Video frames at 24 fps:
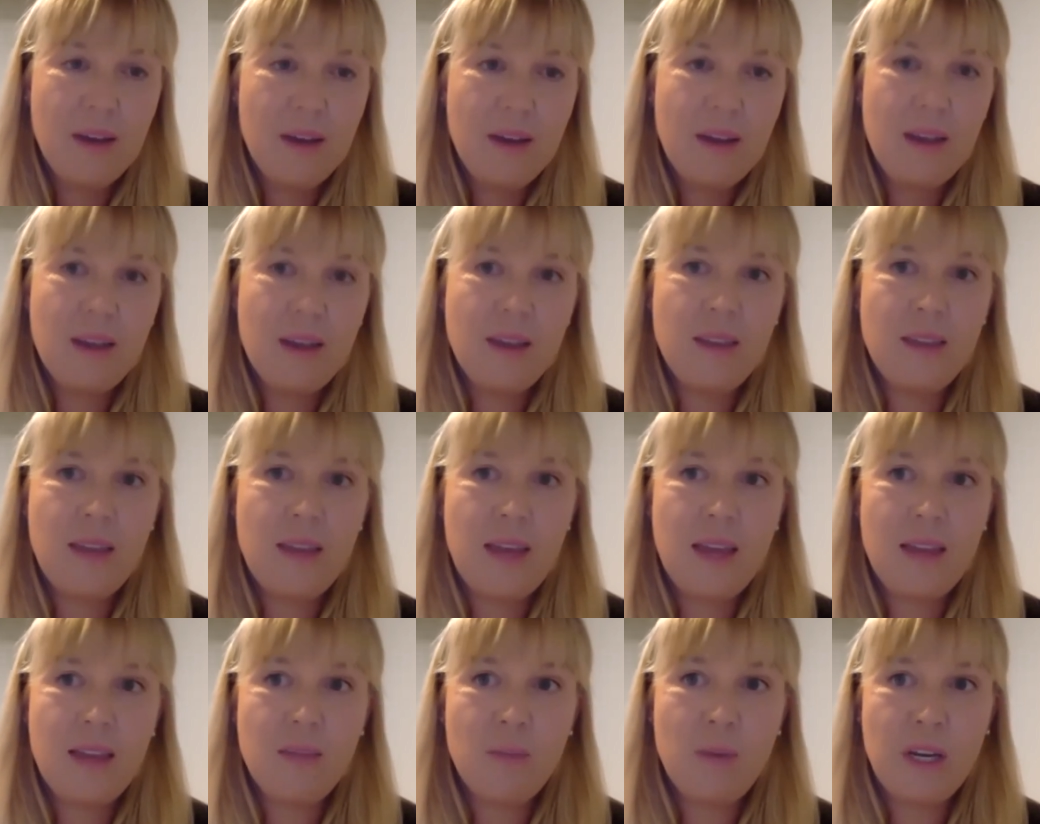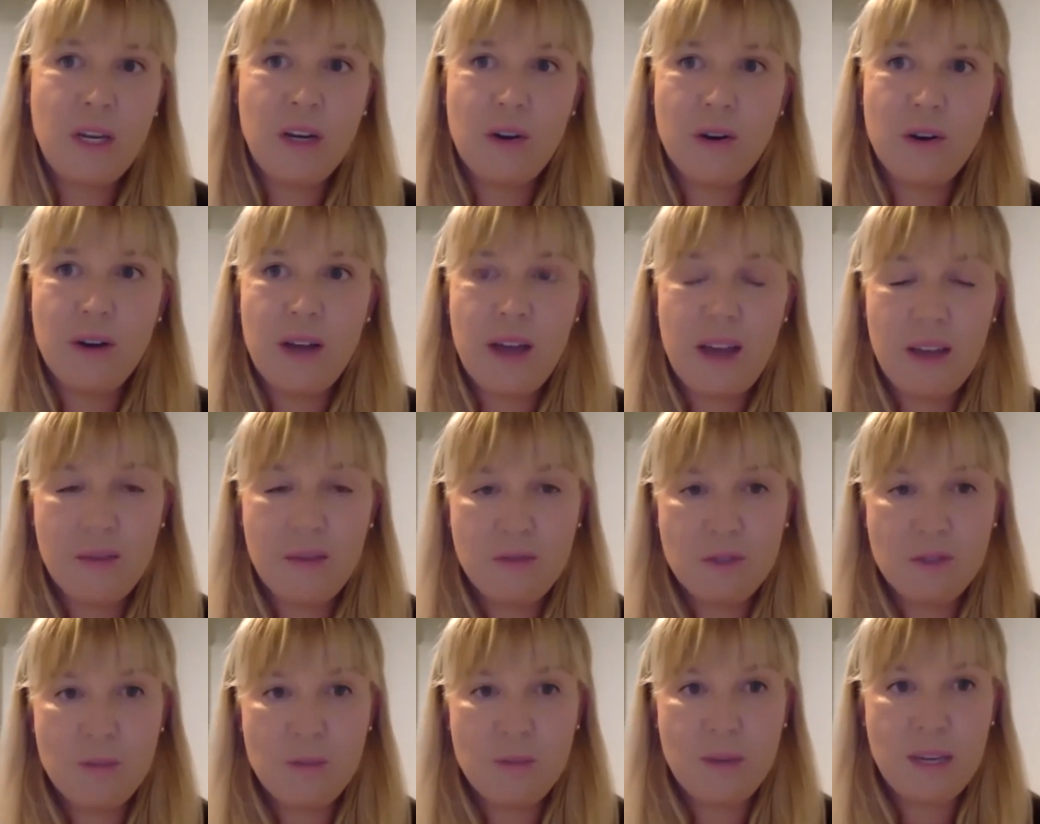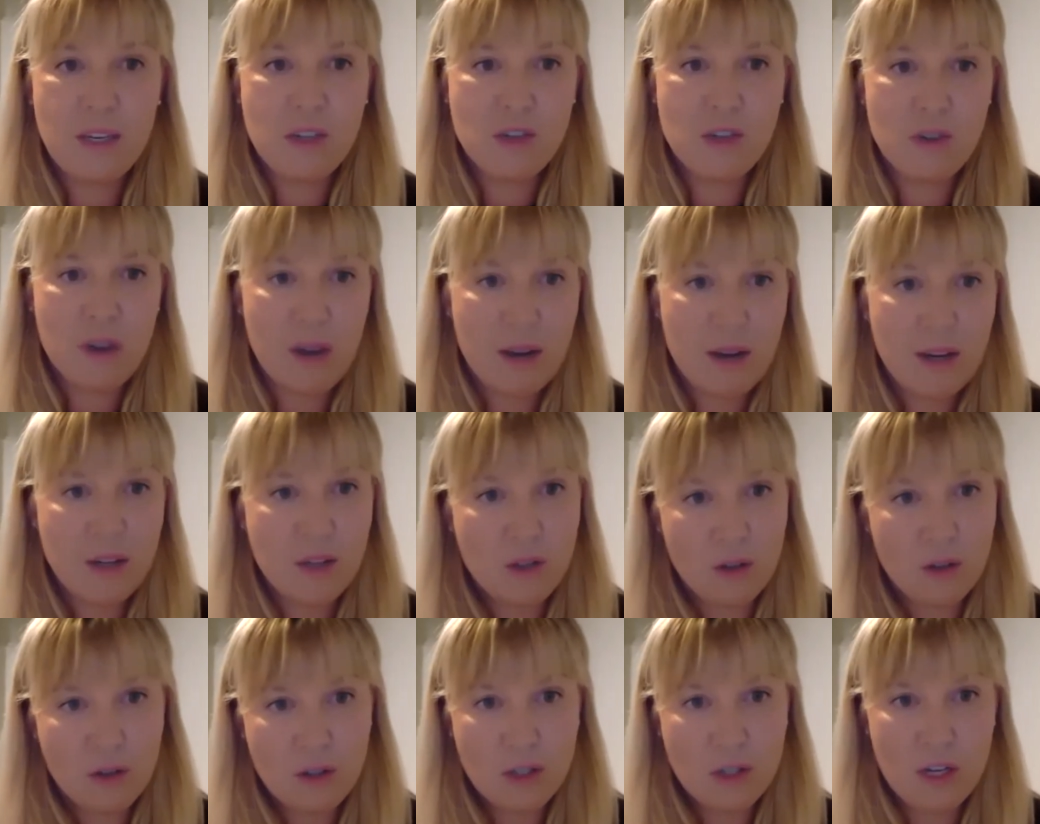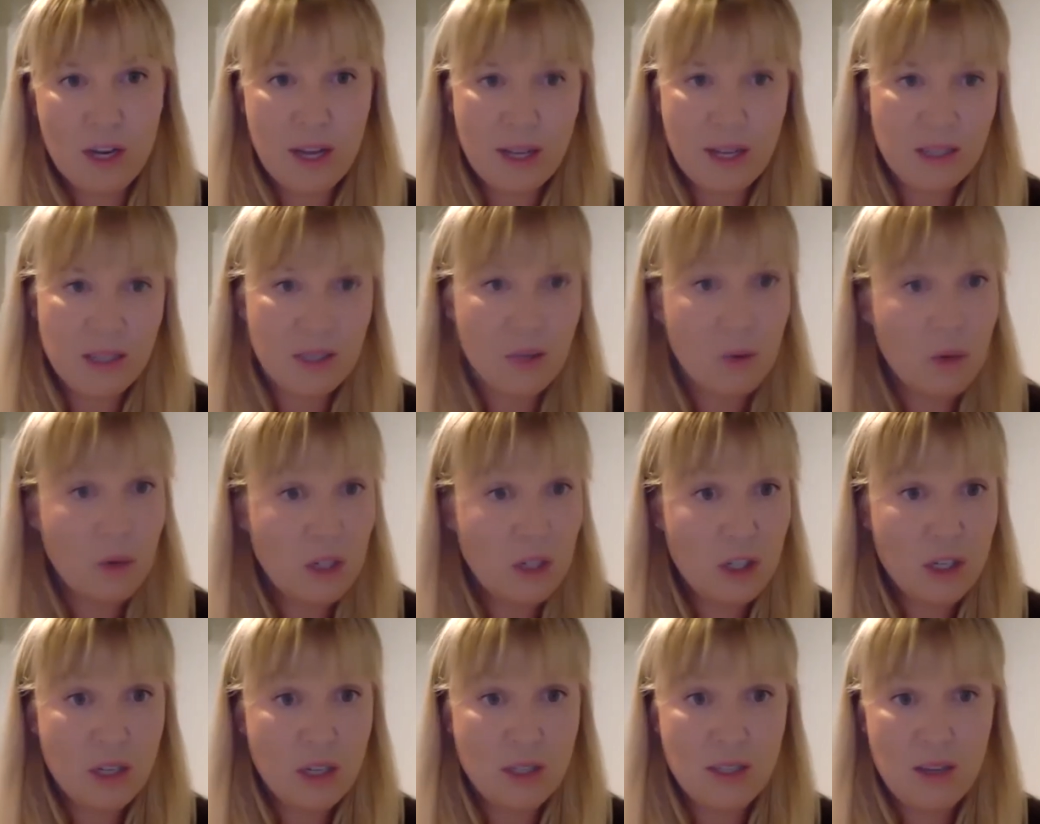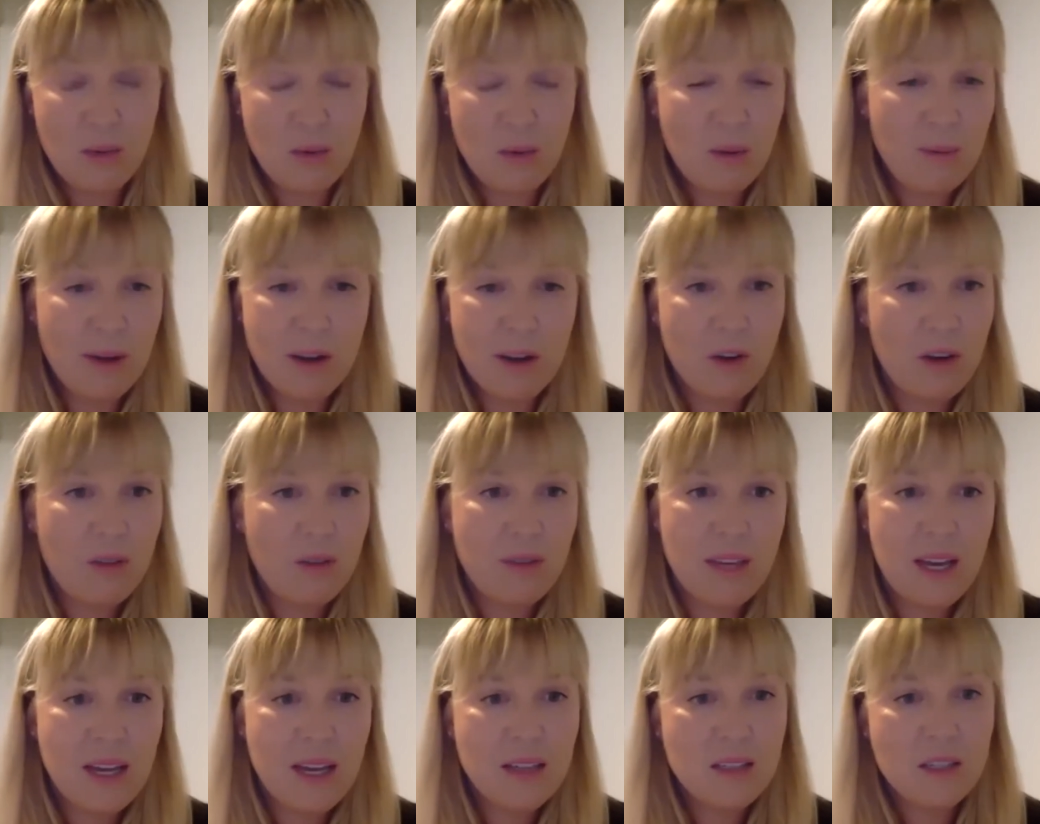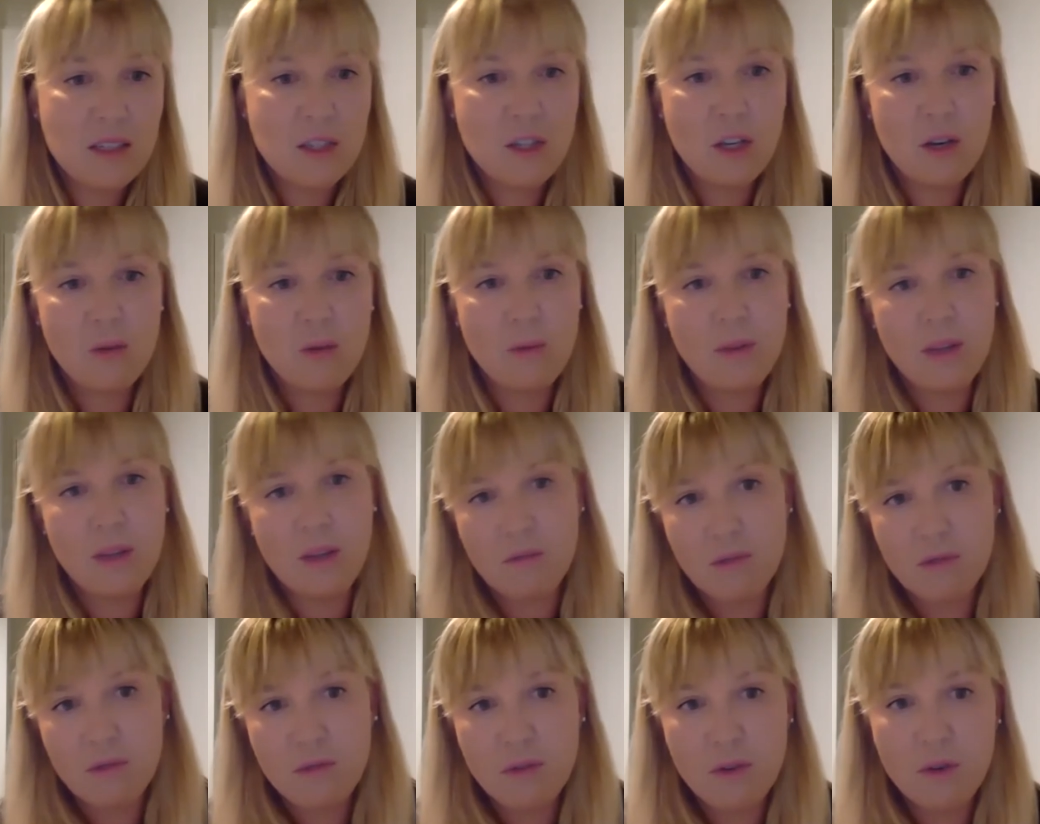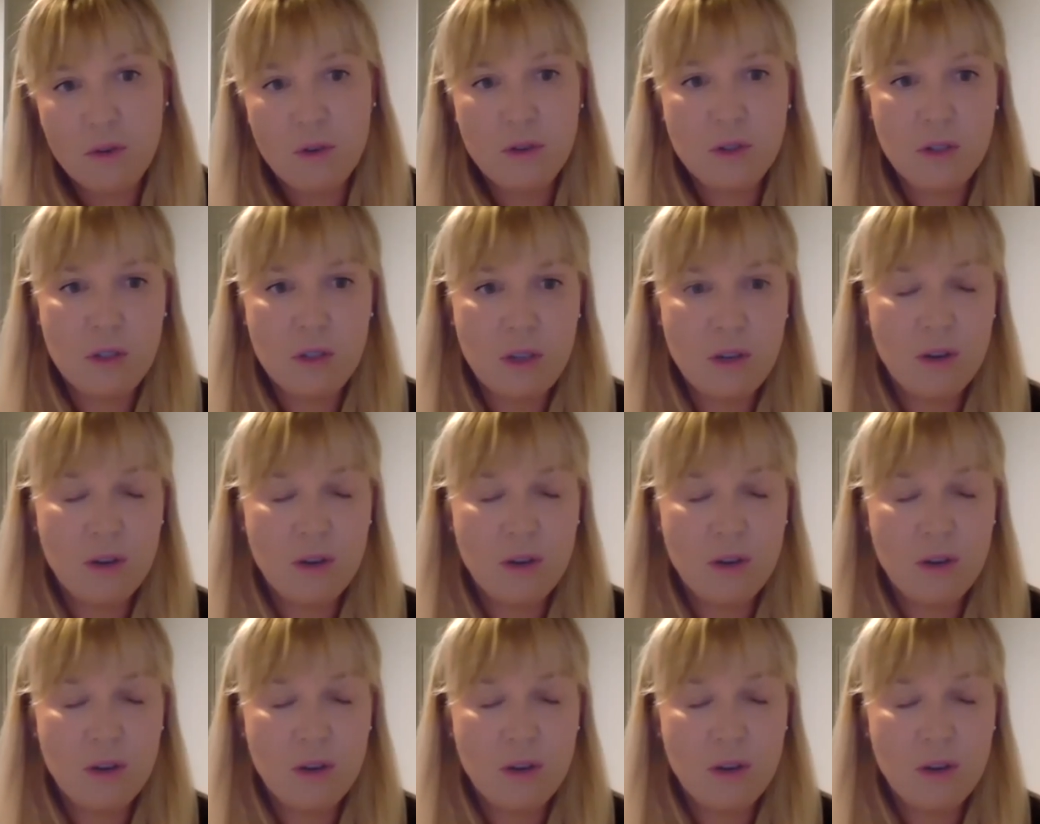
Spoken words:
and that we don't have to be trying to dodge and answer questions that we might not have the answer to and then refer,